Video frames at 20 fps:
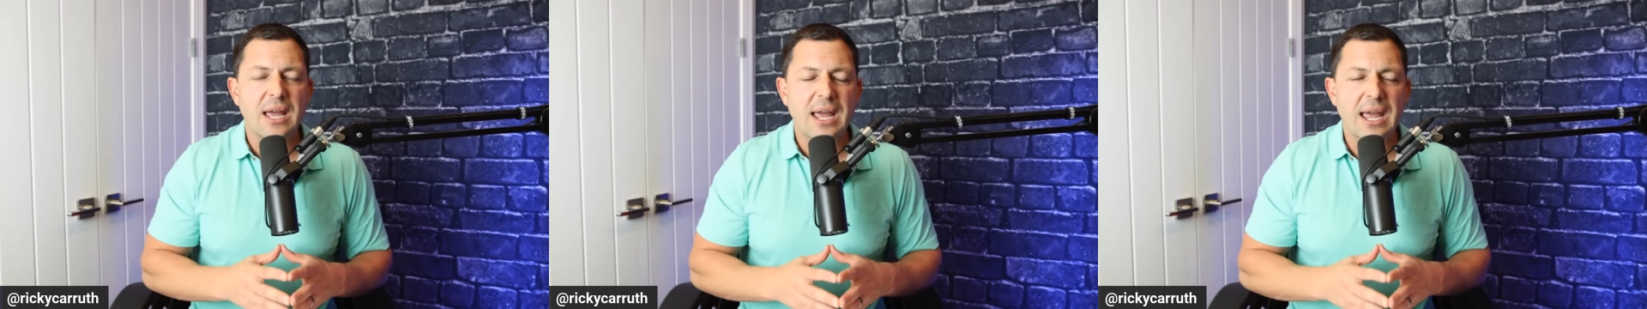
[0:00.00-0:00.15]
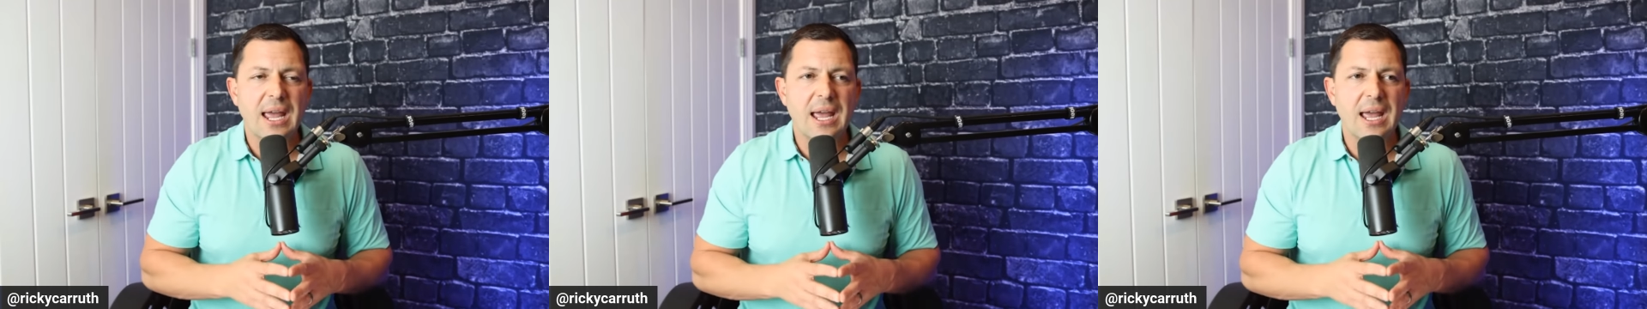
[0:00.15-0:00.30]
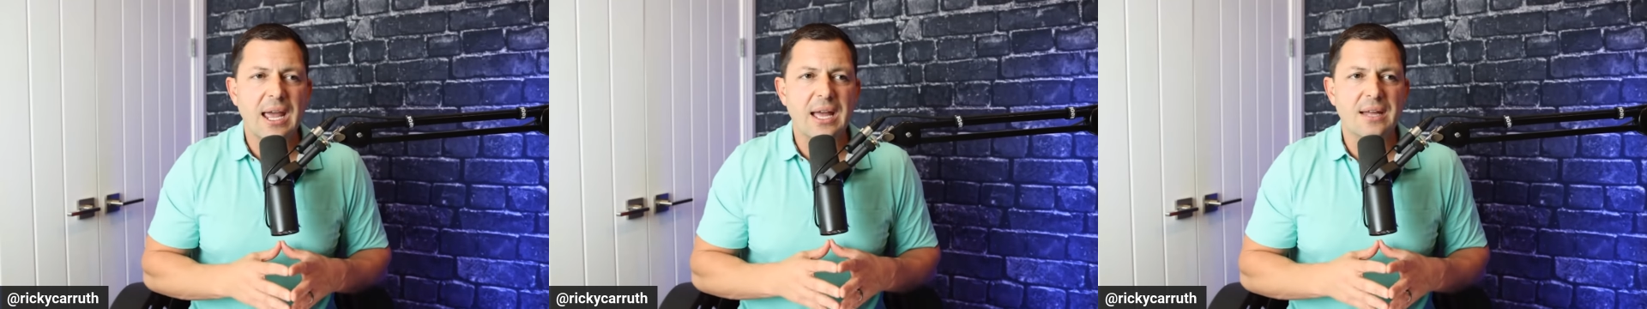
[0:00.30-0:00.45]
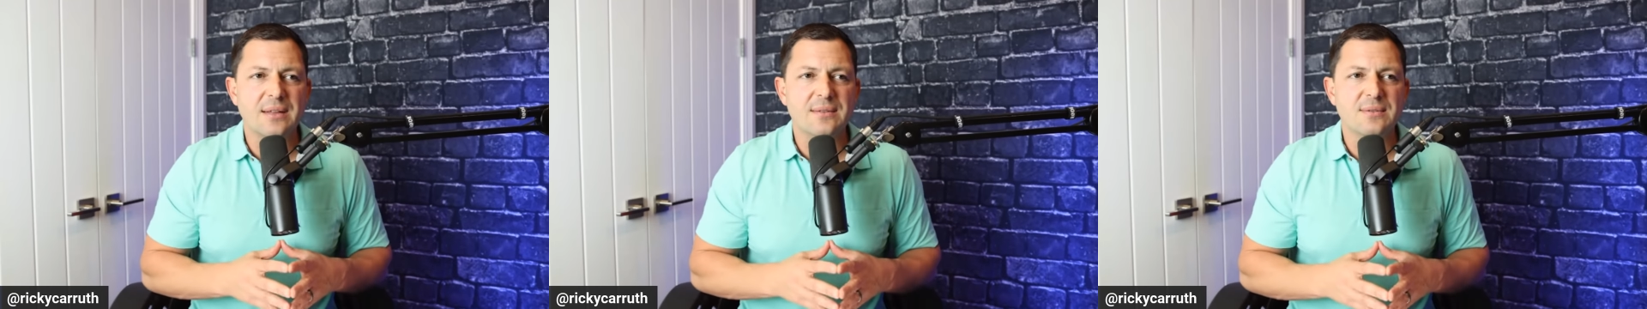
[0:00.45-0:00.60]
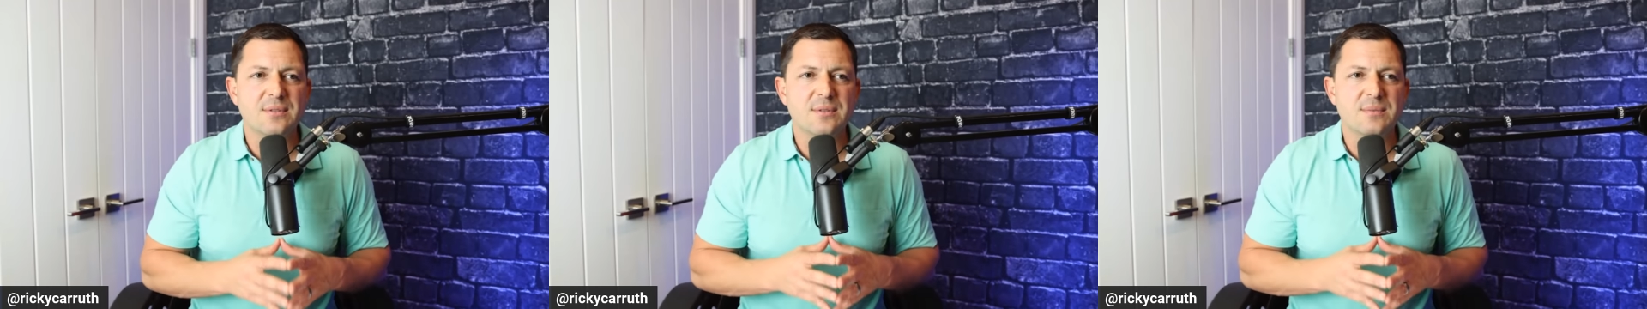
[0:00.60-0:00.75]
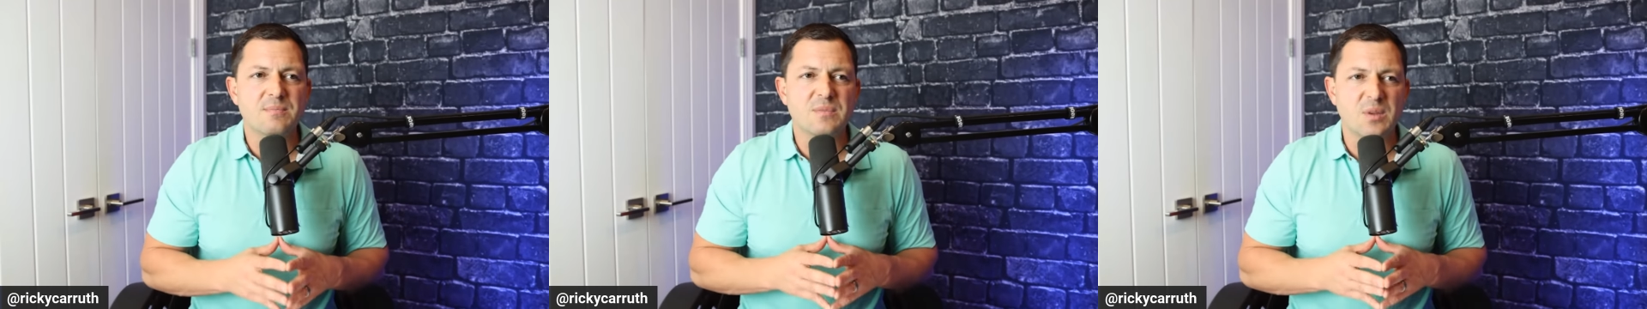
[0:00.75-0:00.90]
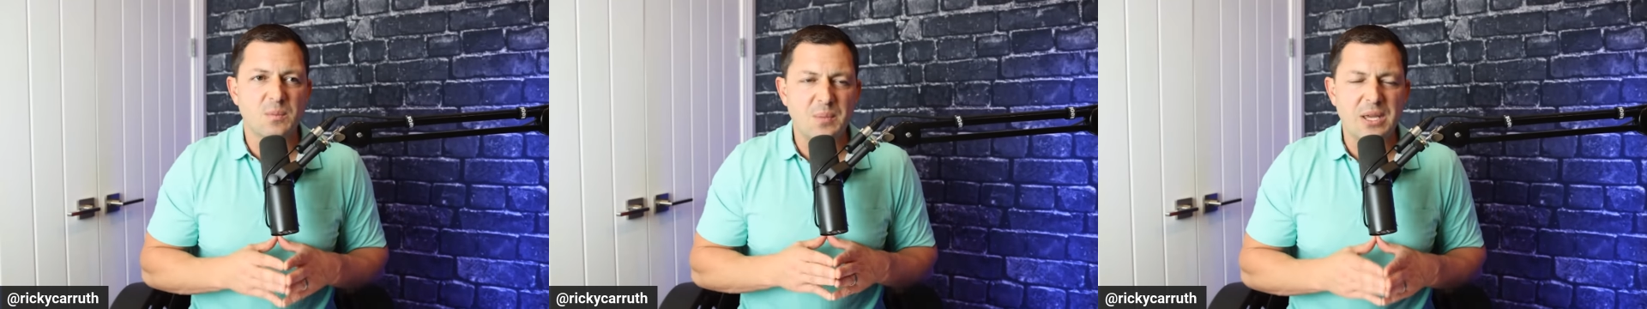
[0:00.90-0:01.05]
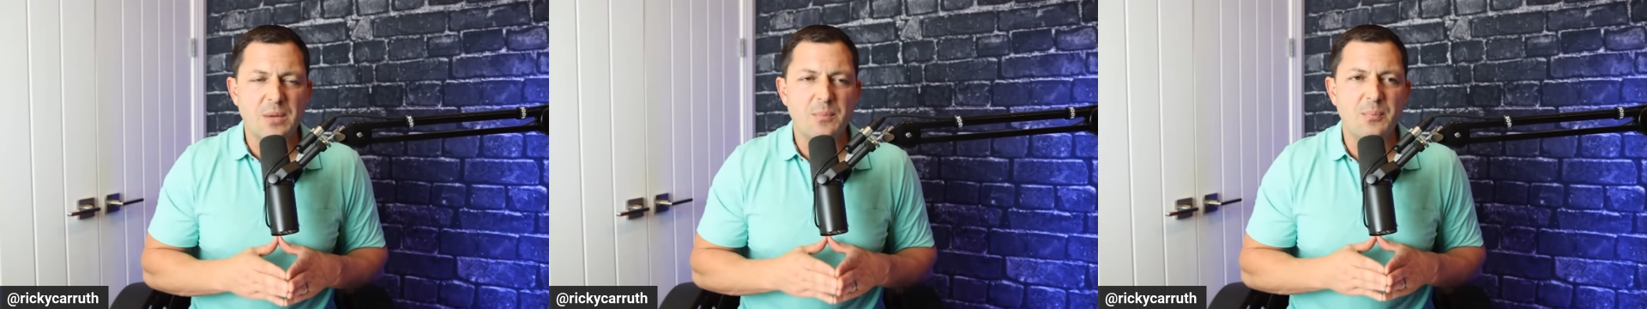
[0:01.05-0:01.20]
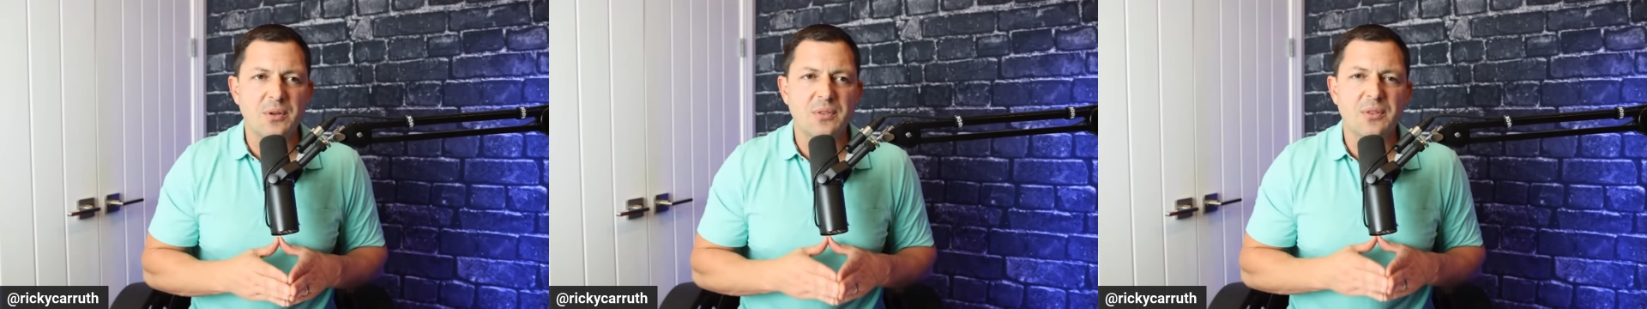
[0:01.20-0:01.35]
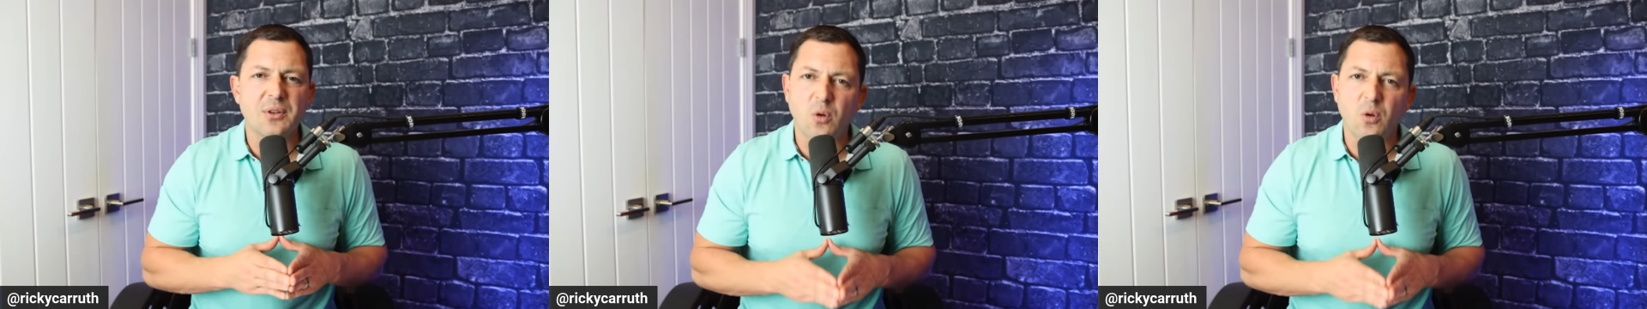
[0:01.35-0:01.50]
and the
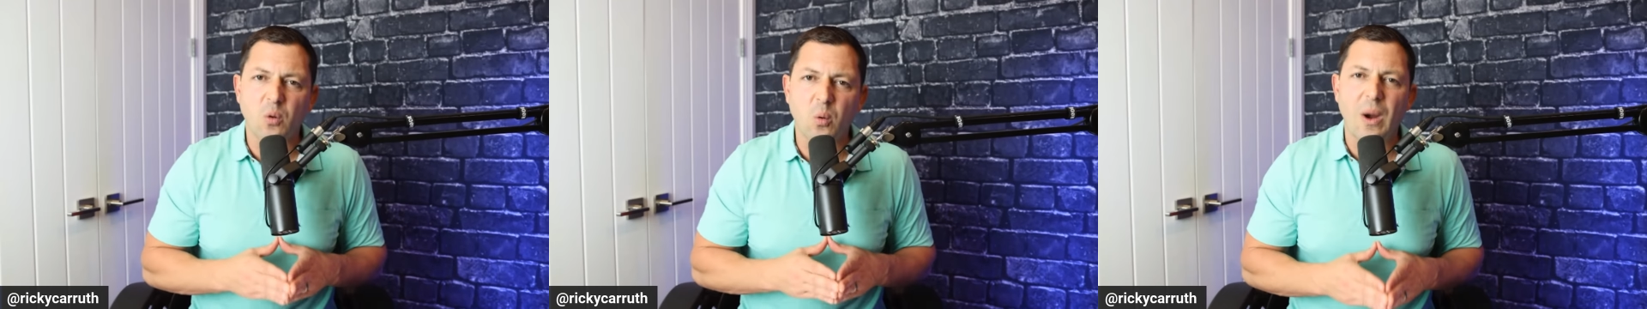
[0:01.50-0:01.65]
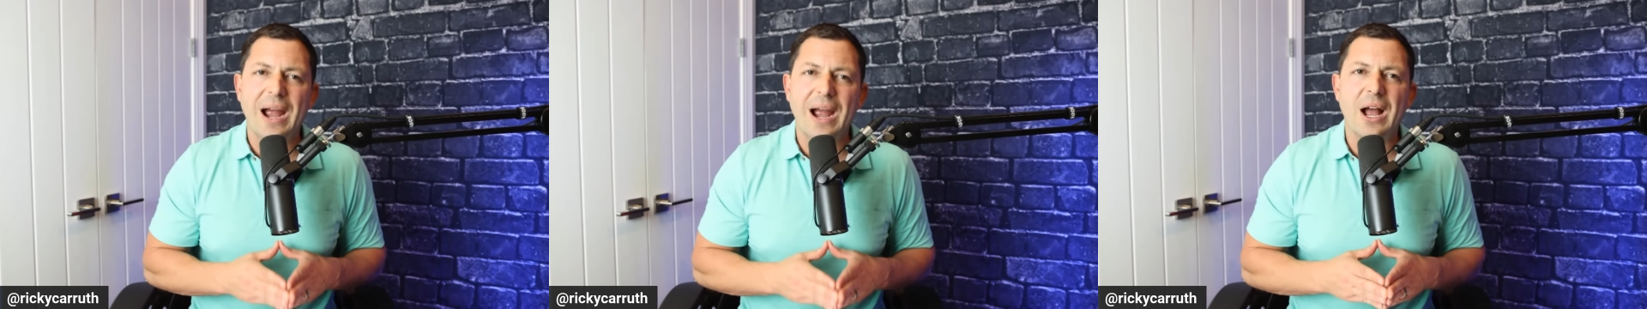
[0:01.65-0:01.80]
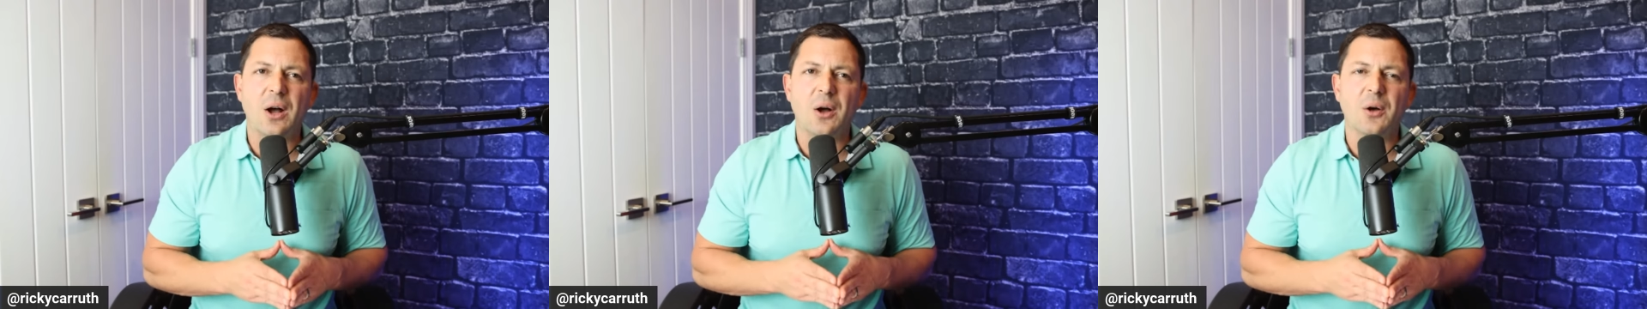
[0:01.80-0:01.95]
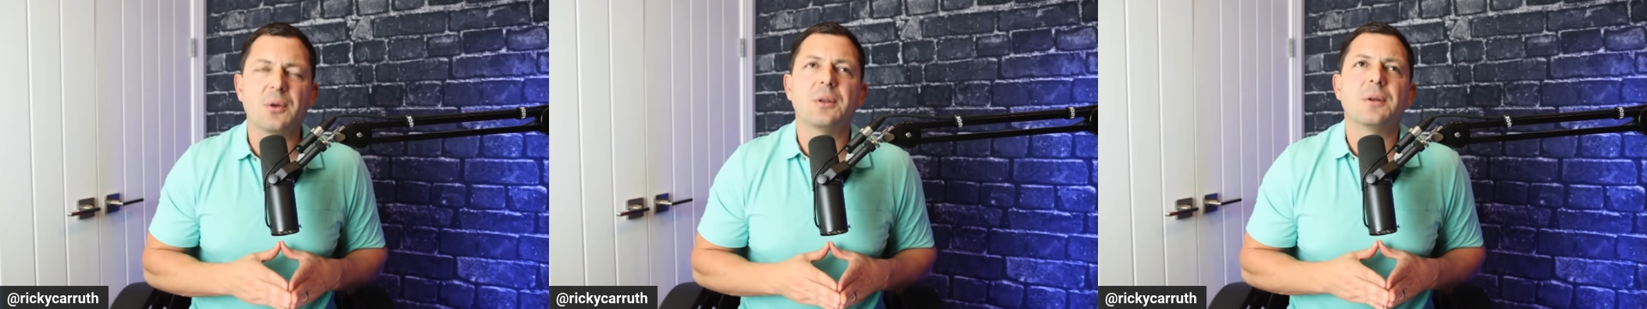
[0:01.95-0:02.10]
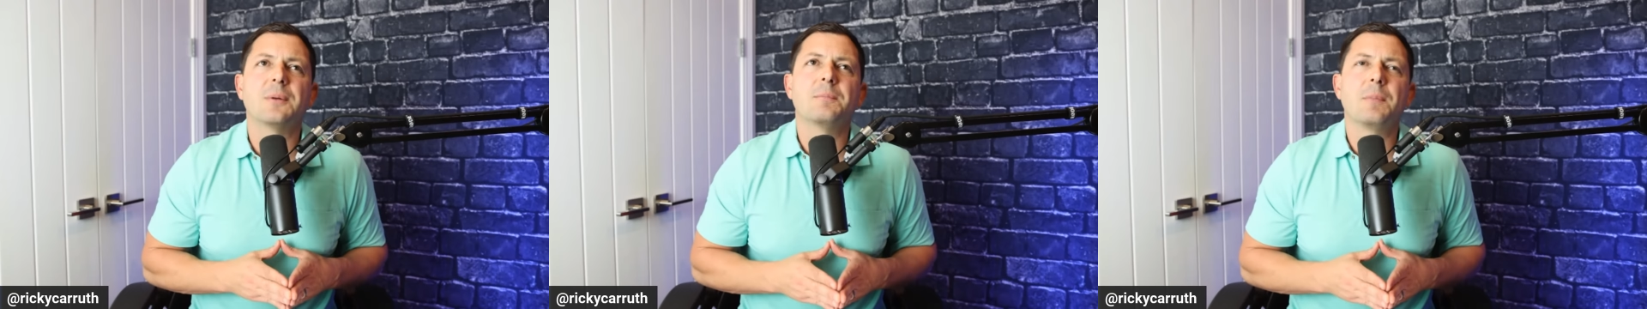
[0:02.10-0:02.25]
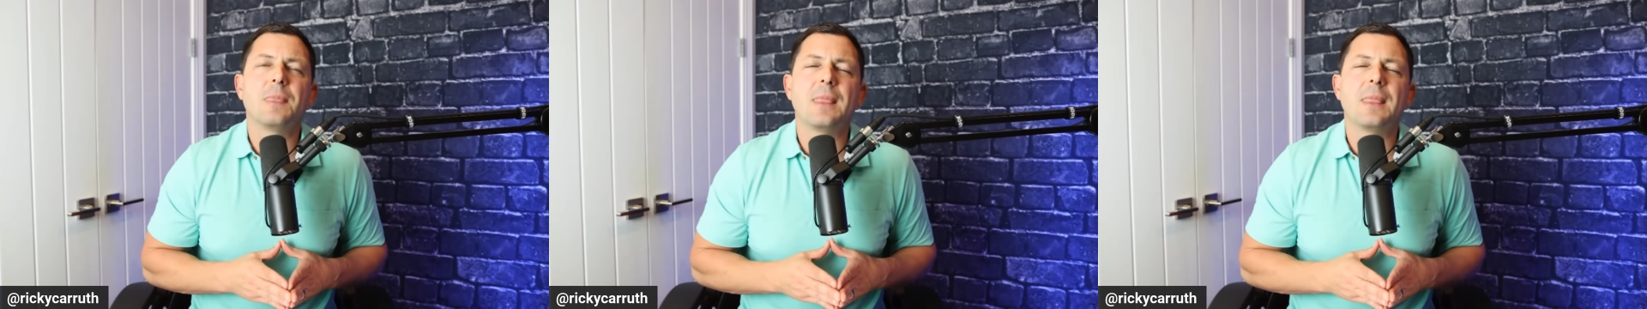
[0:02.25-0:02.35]
people in the crowd,